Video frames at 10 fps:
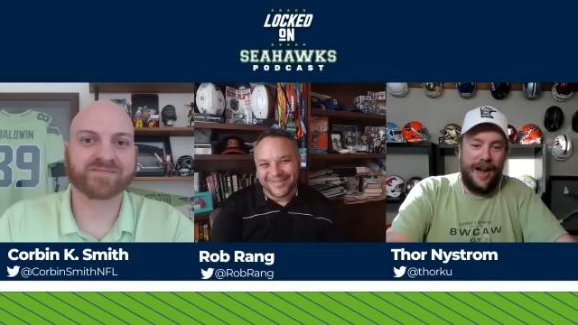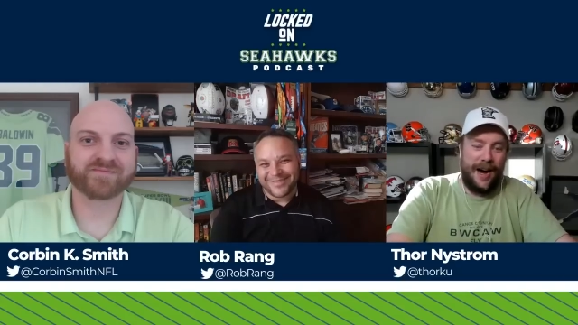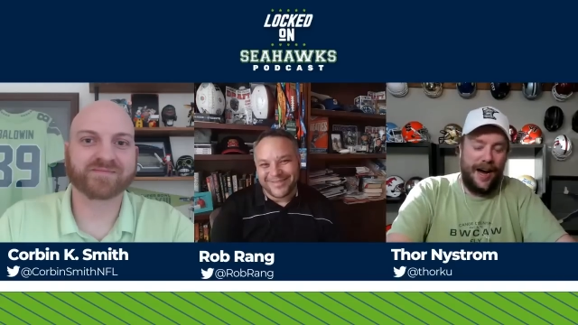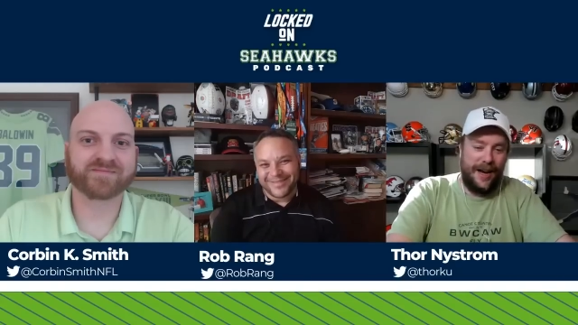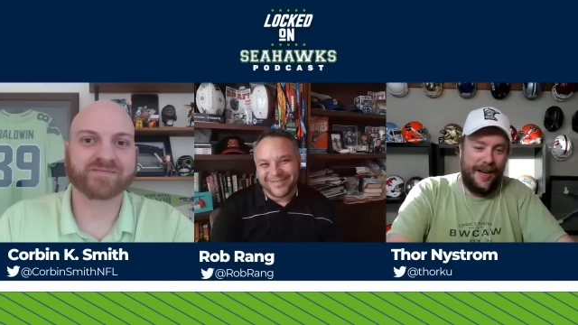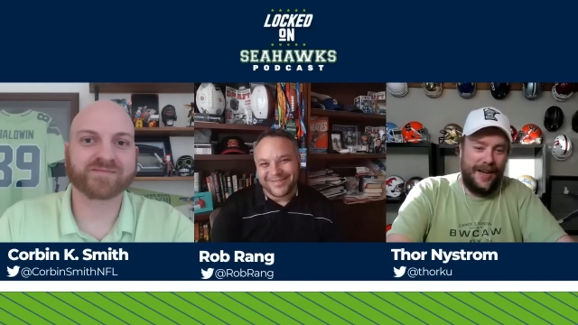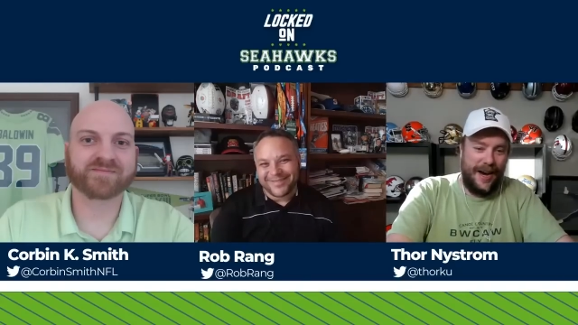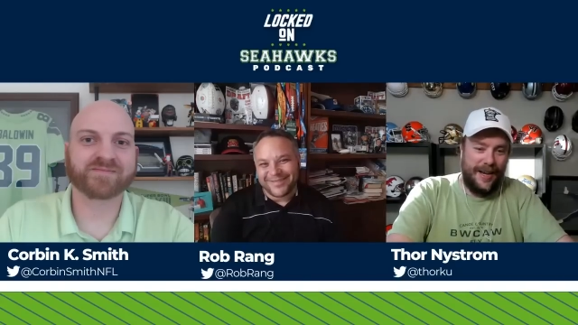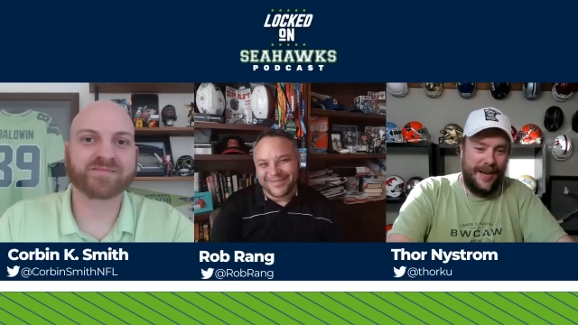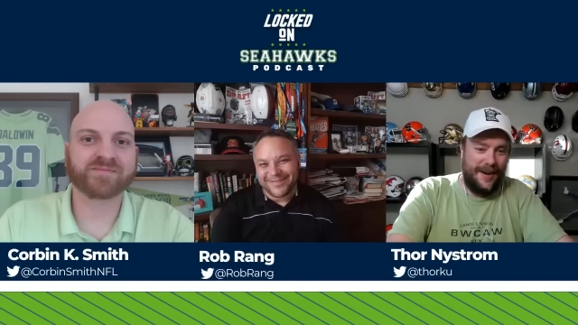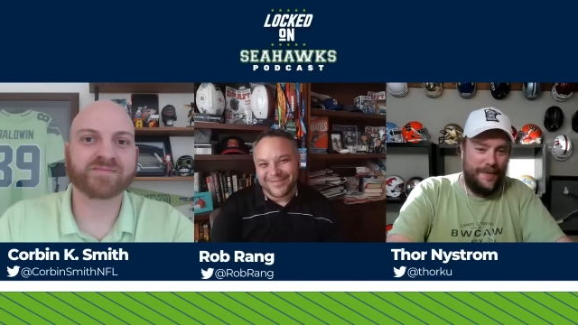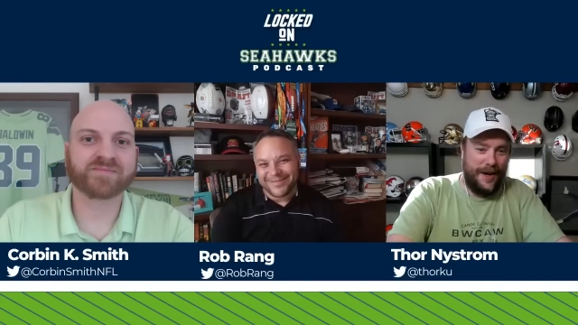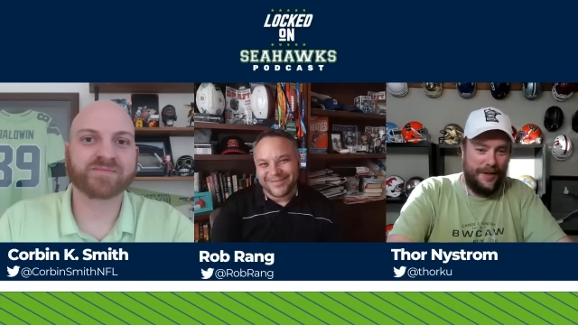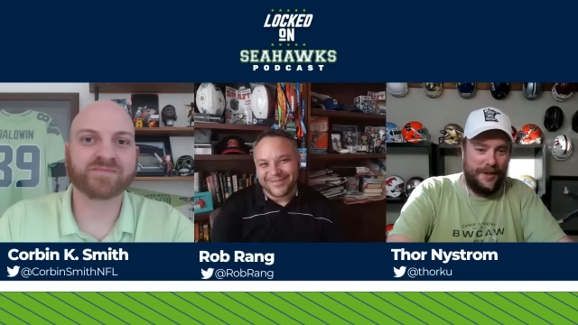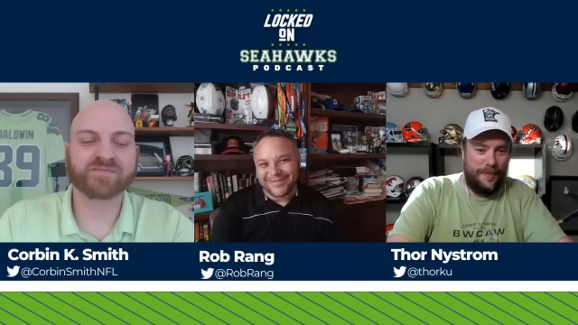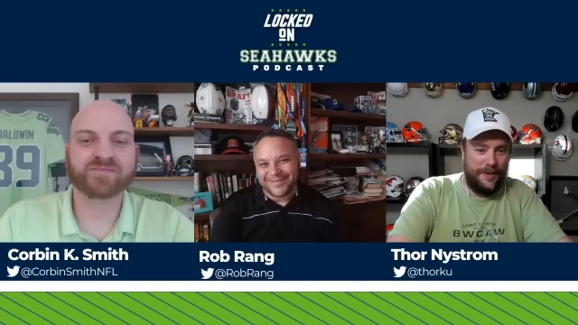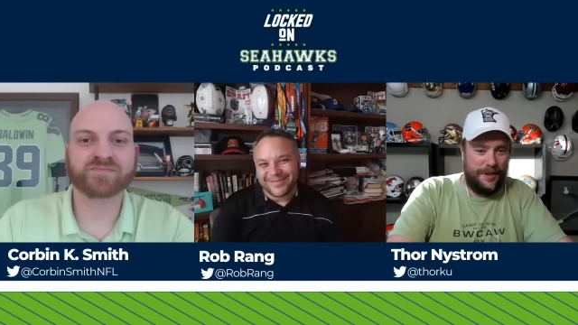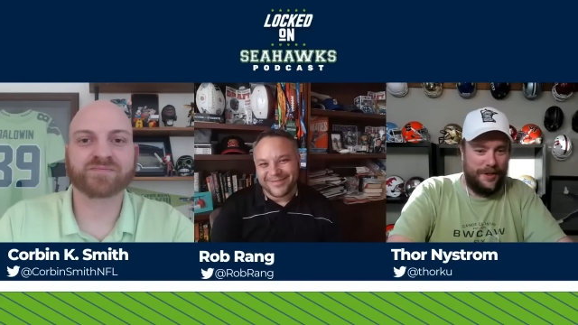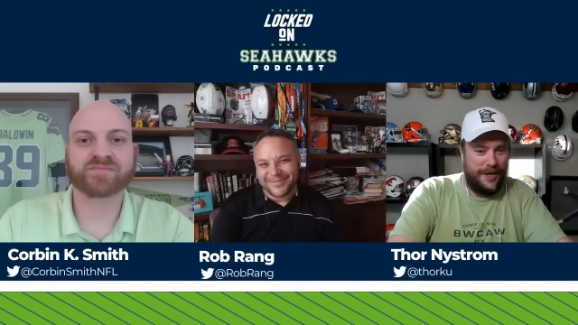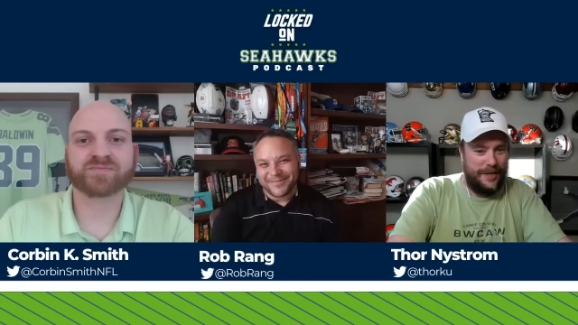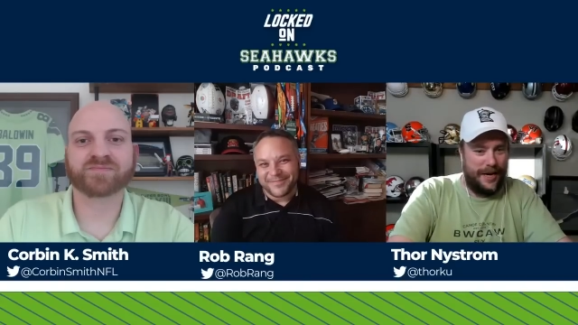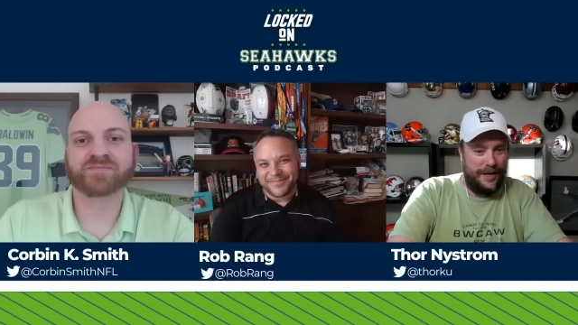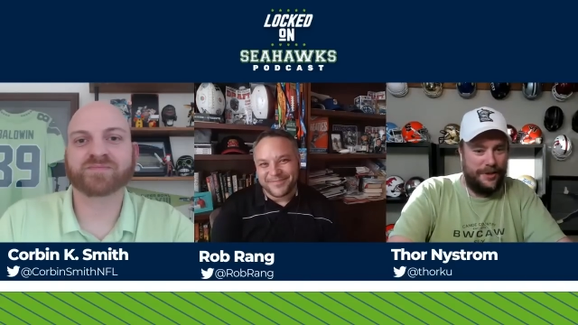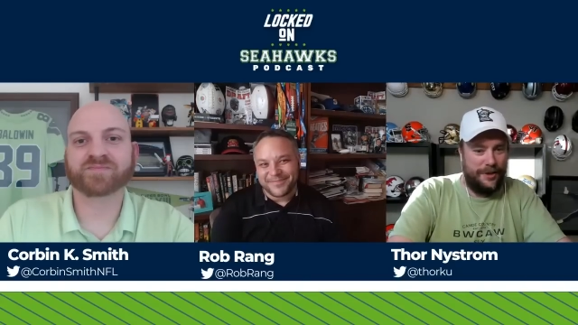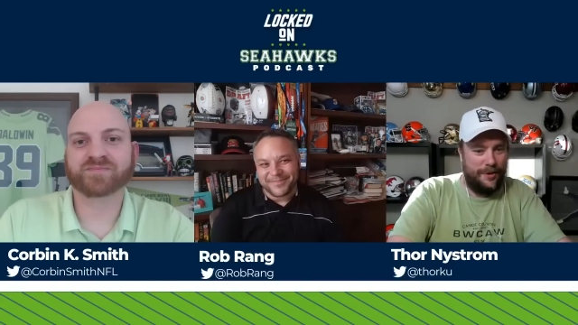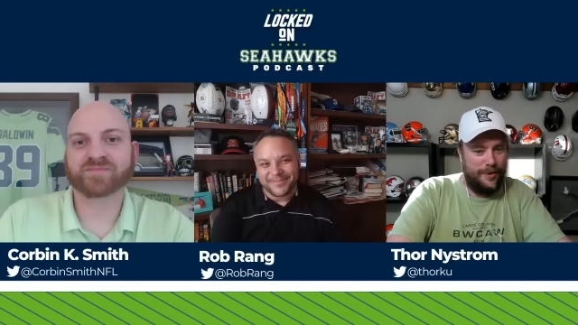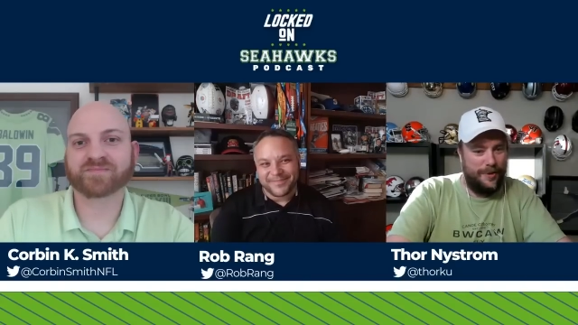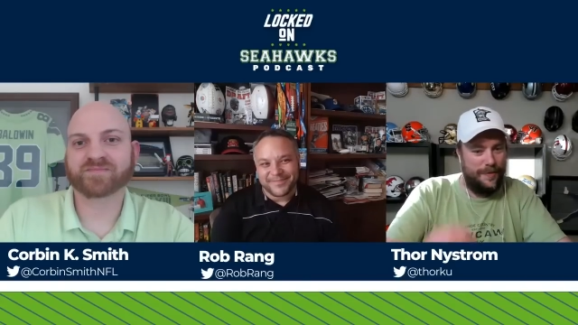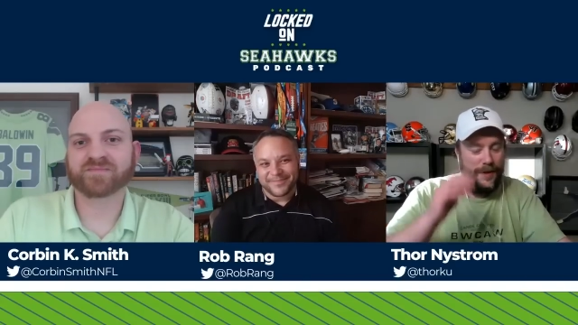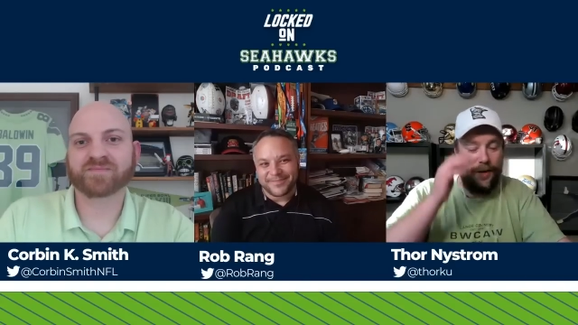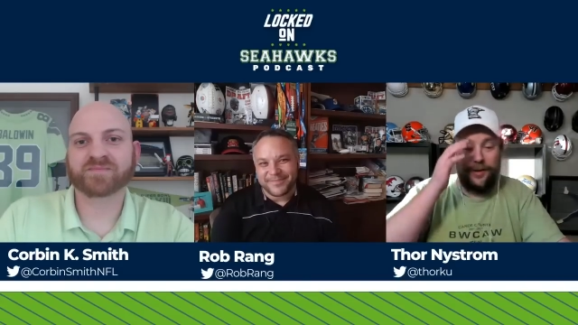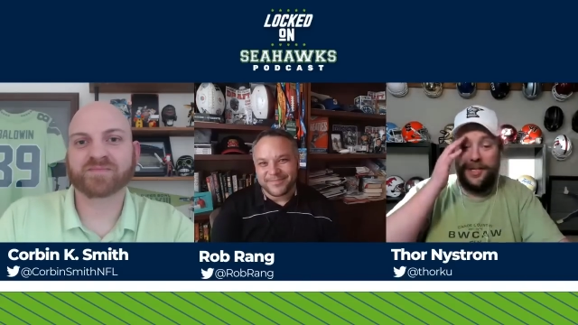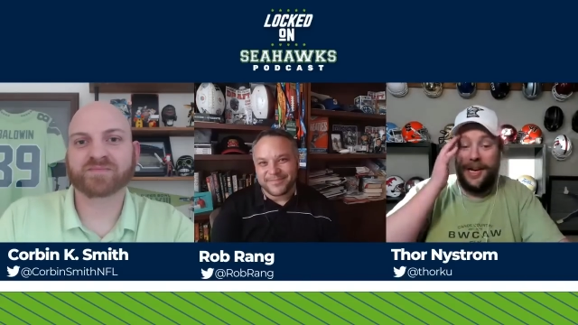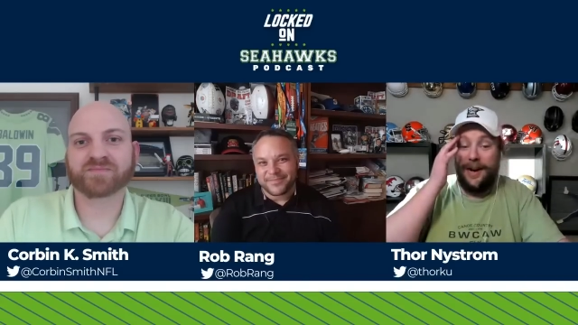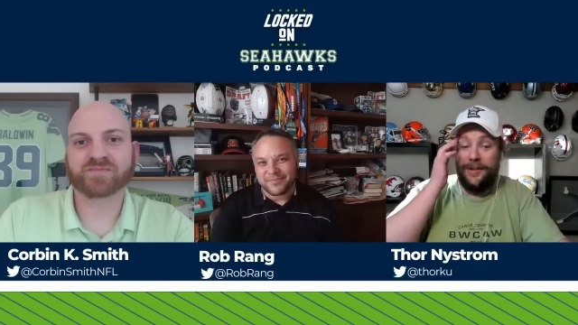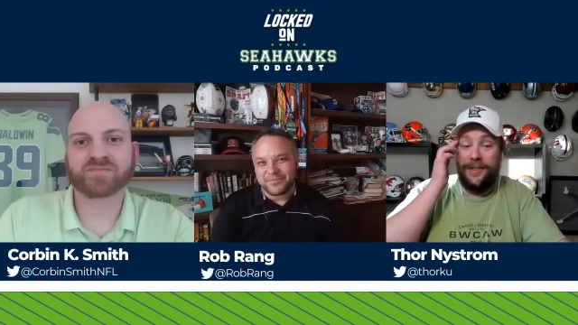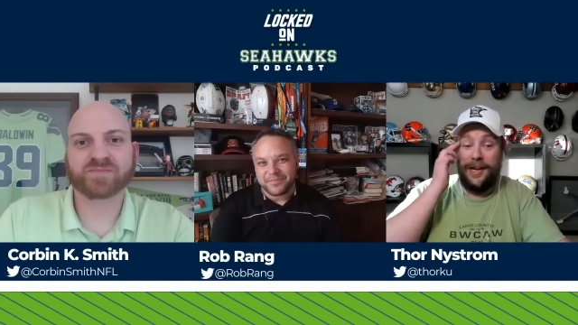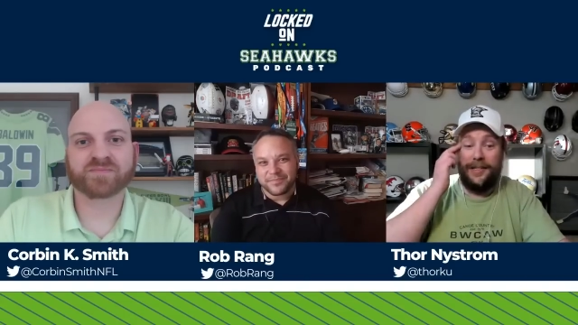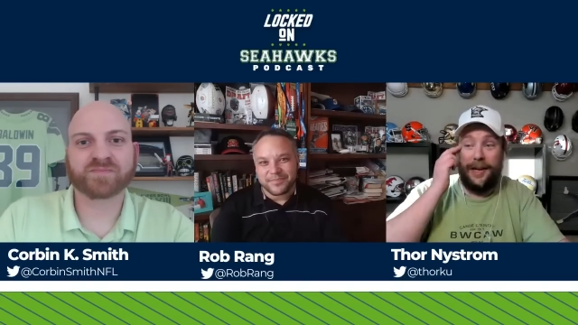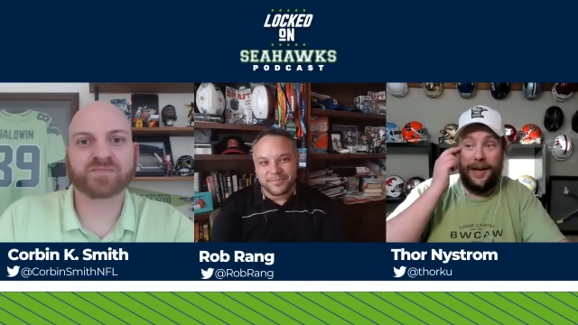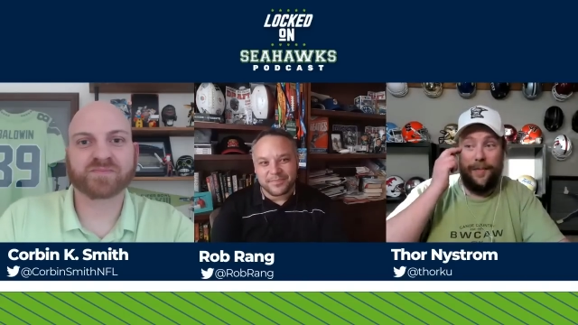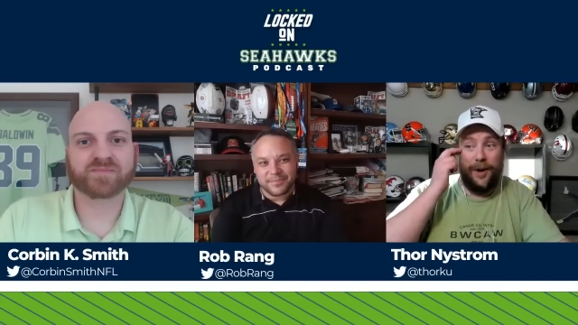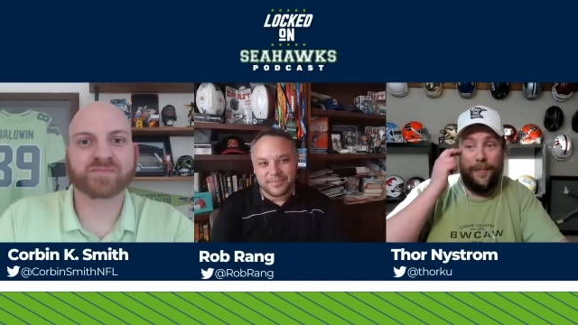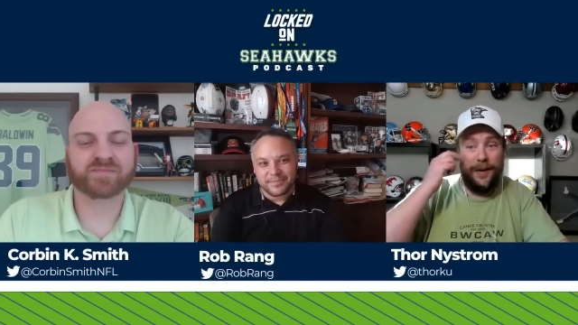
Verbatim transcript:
Speaker 1: I I I can't make a supposition as, as to who you know Seattle's not talking about.